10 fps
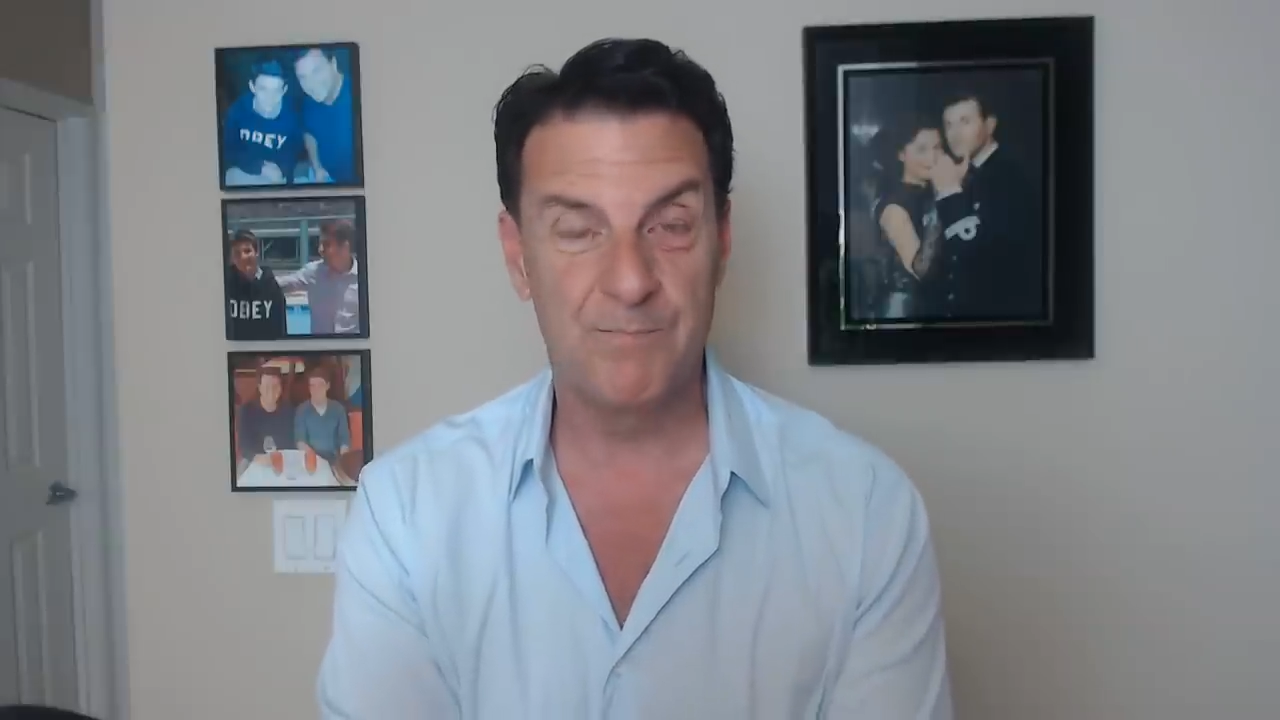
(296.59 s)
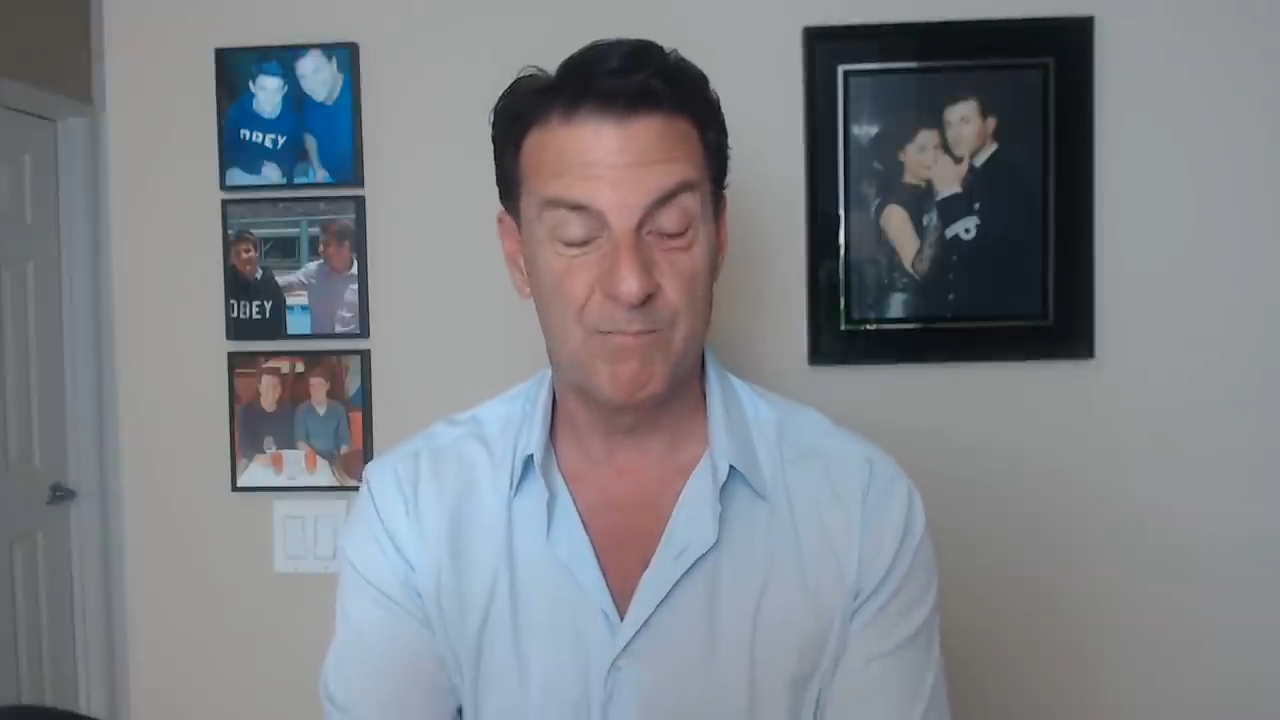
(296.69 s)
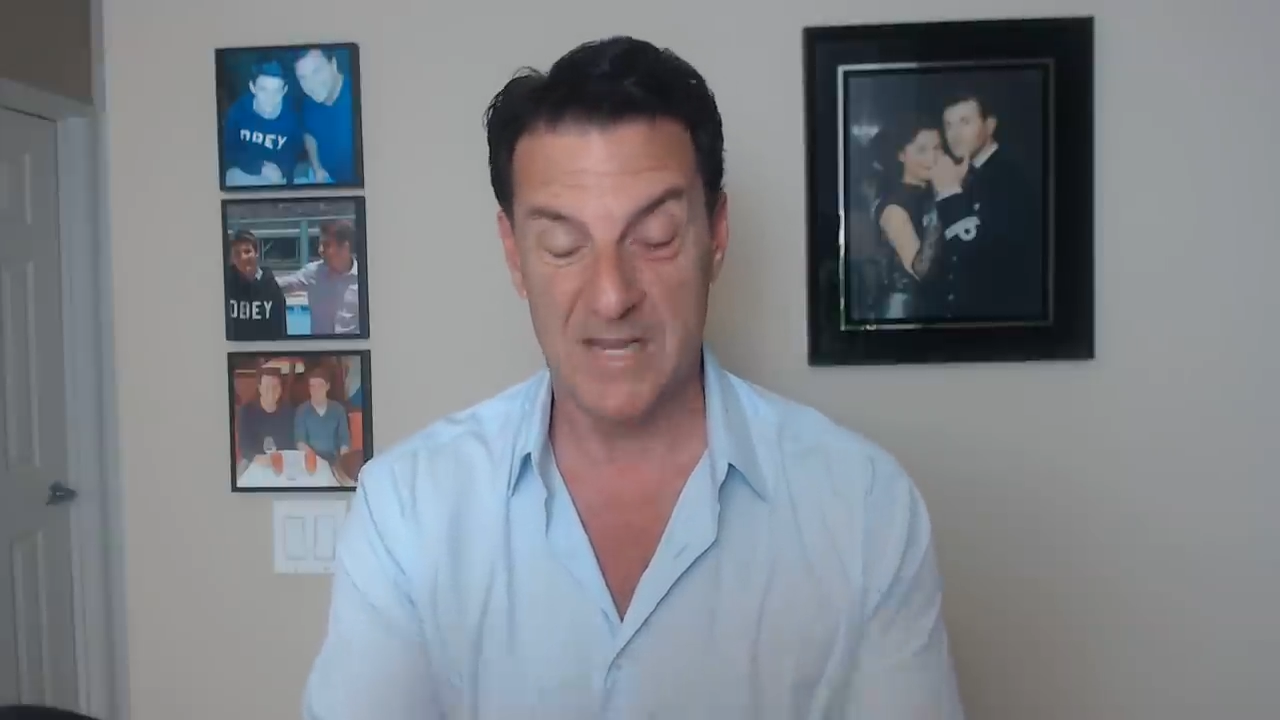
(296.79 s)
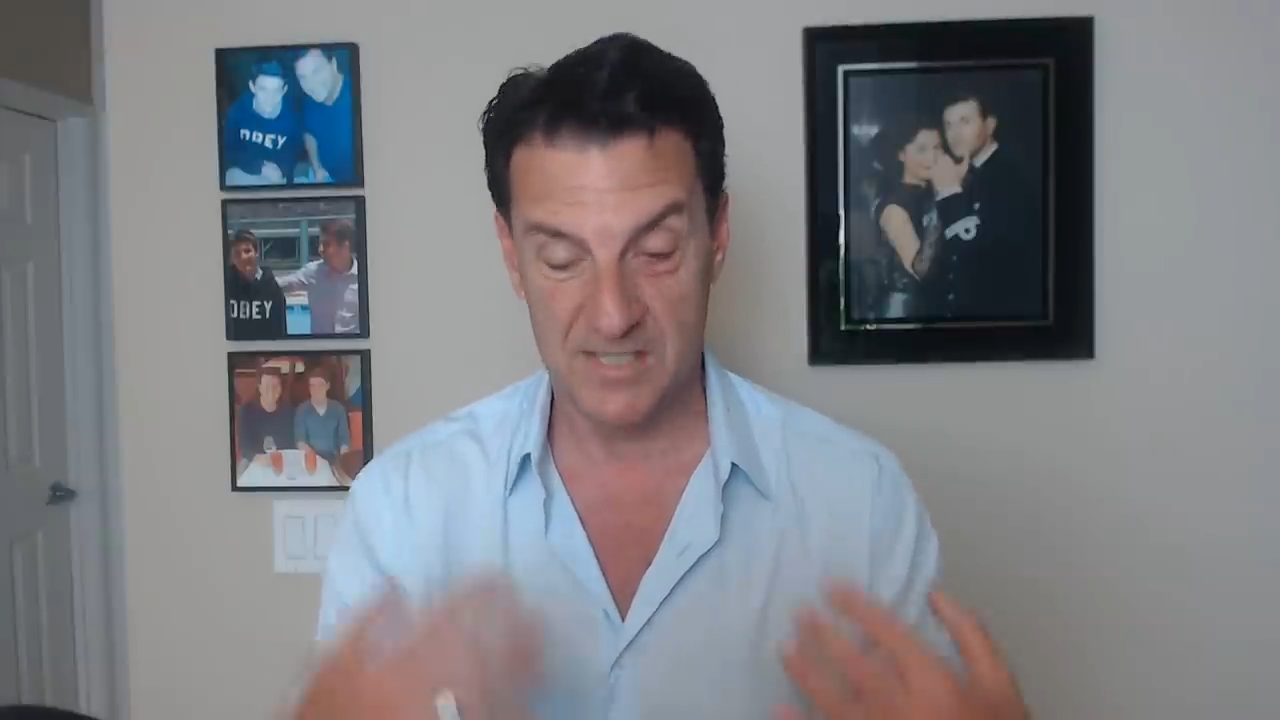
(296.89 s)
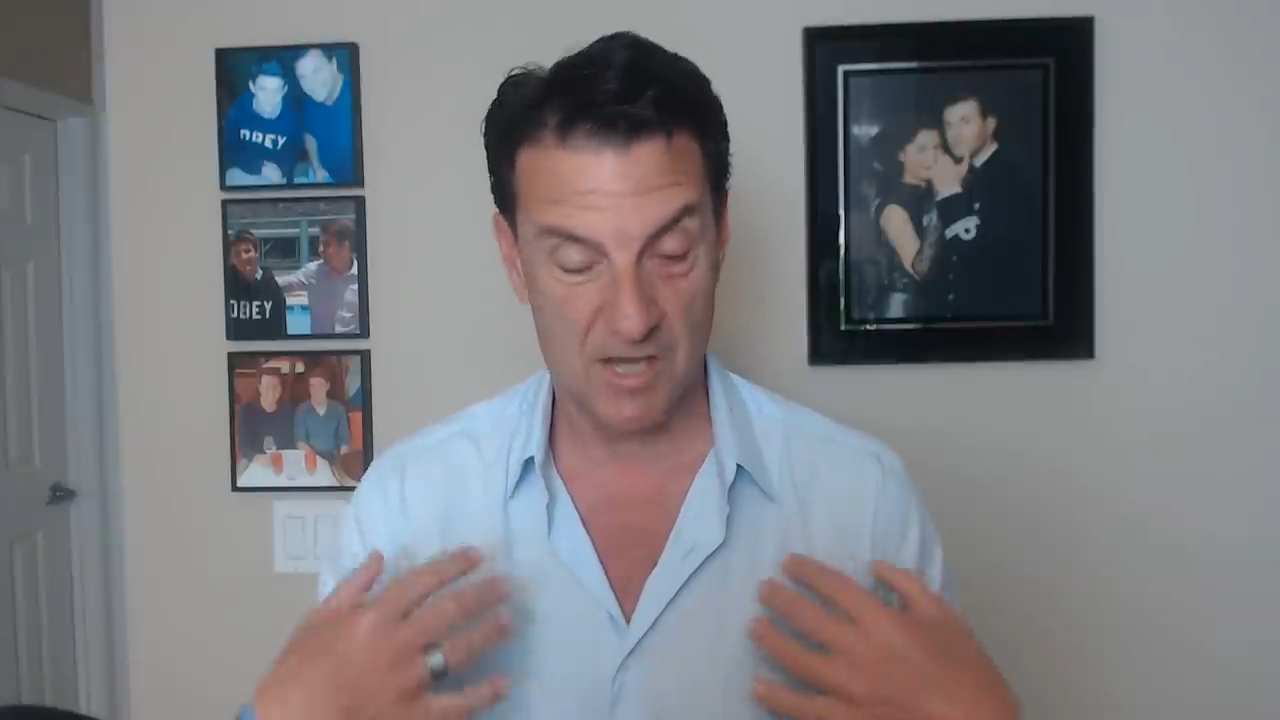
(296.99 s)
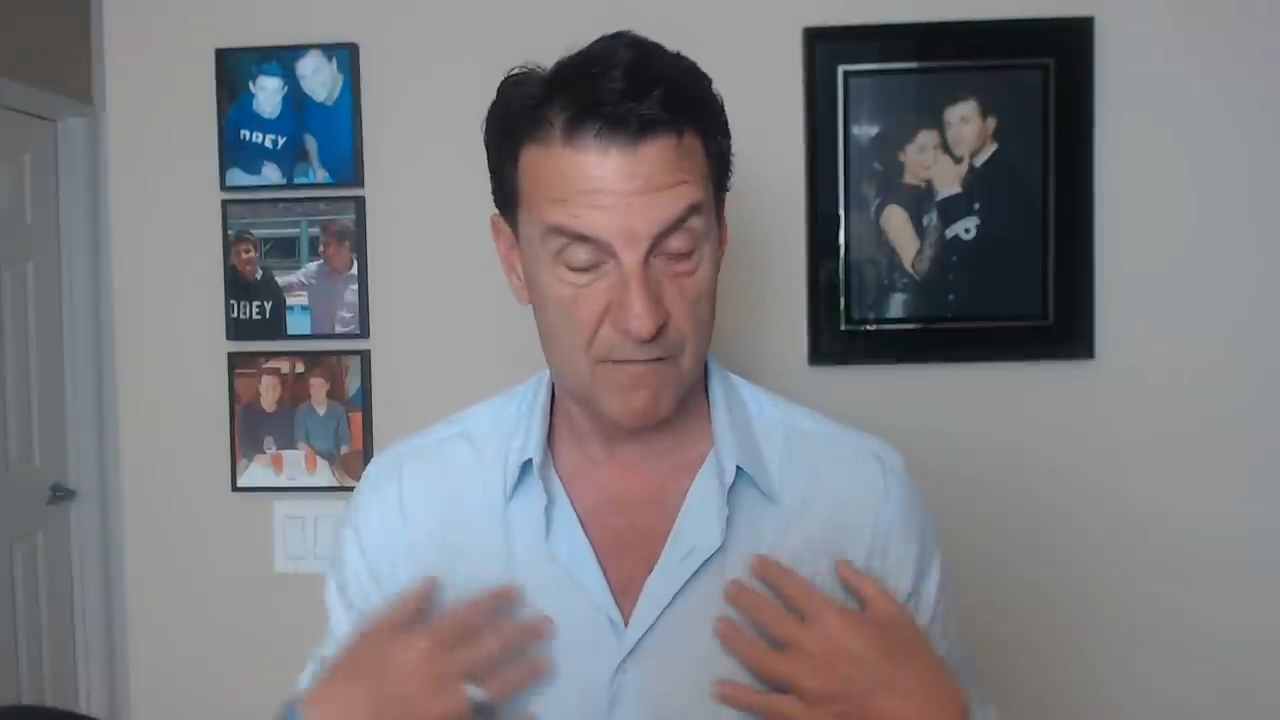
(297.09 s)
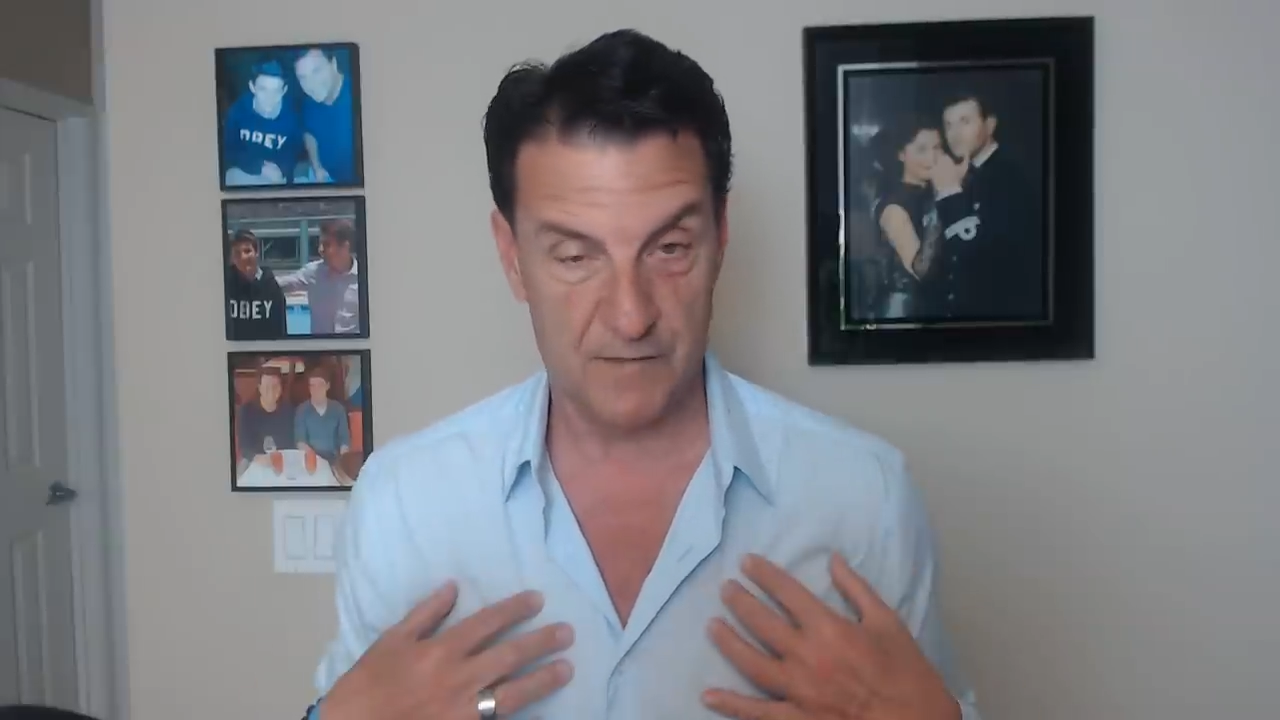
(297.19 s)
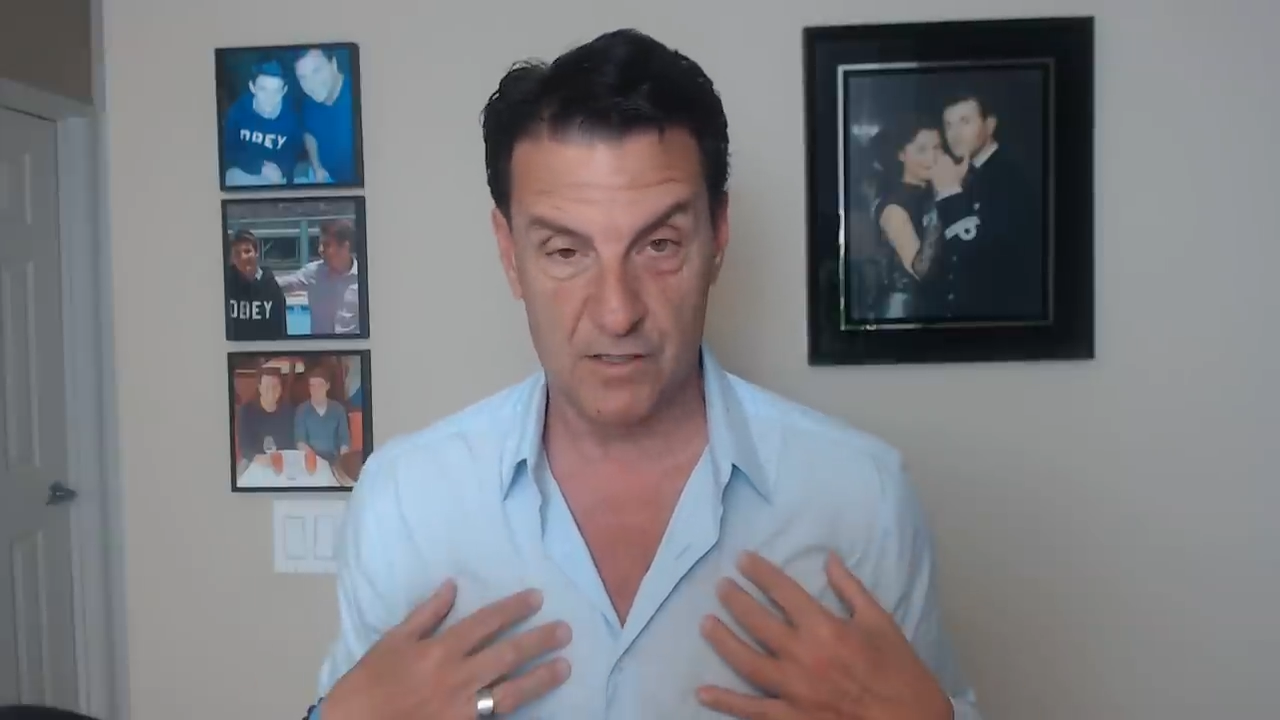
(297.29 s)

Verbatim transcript: myself